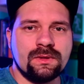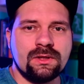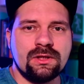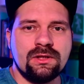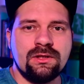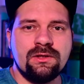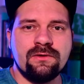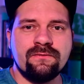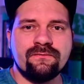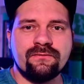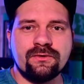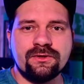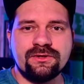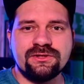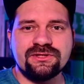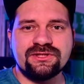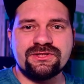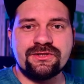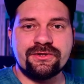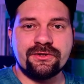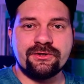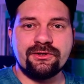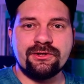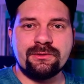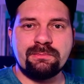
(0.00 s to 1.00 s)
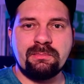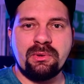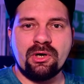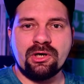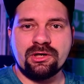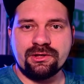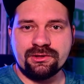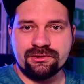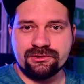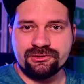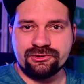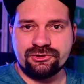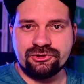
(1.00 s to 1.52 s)
For this third part
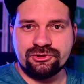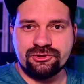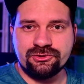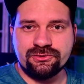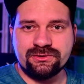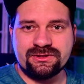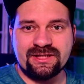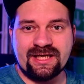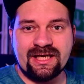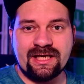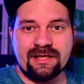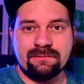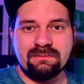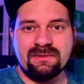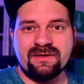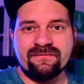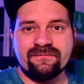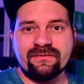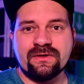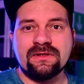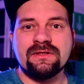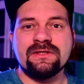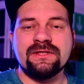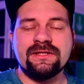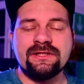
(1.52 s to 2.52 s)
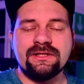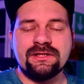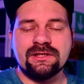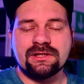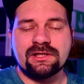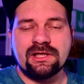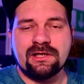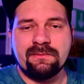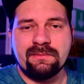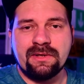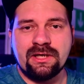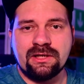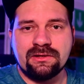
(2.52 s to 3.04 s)
of the shoot, I had my friend Lida
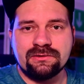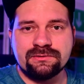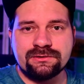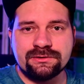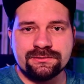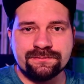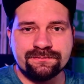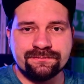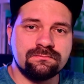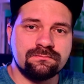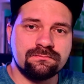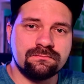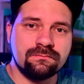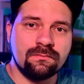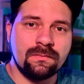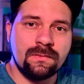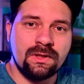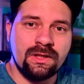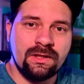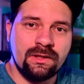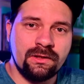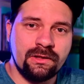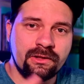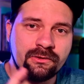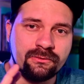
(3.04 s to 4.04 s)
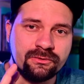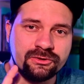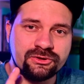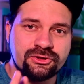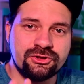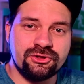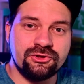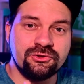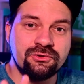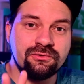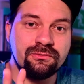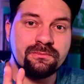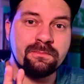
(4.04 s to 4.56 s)
come out. There were
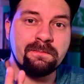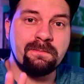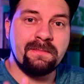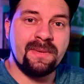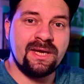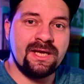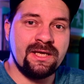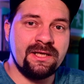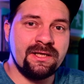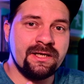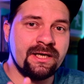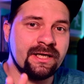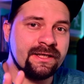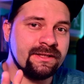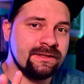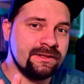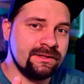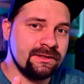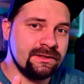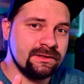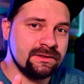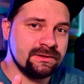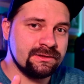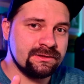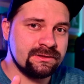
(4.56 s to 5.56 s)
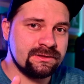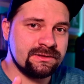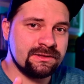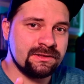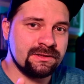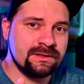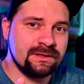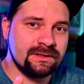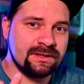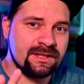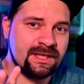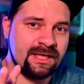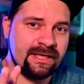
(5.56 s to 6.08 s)
two main ideas
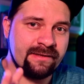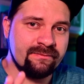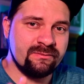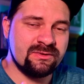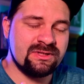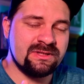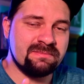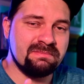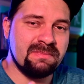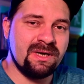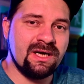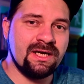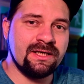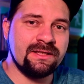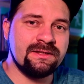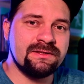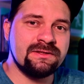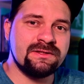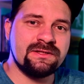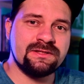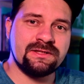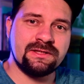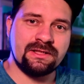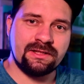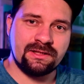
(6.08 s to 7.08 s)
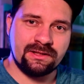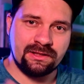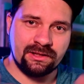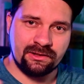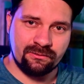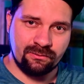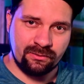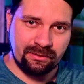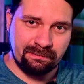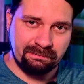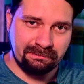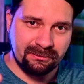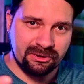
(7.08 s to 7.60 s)
that came to mind that
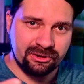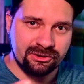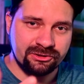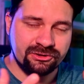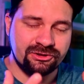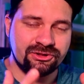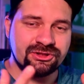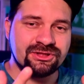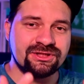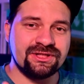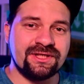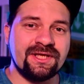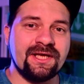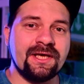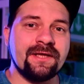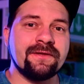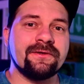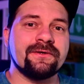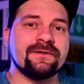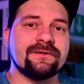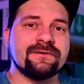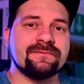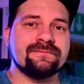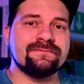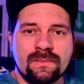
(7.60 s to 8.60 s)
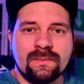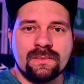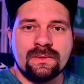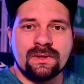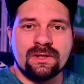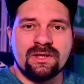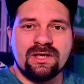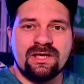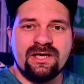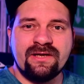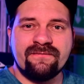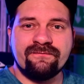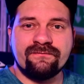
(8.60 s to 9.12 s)
we merged together.
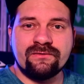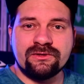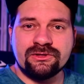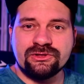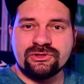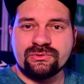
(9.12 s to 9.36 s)
At first, we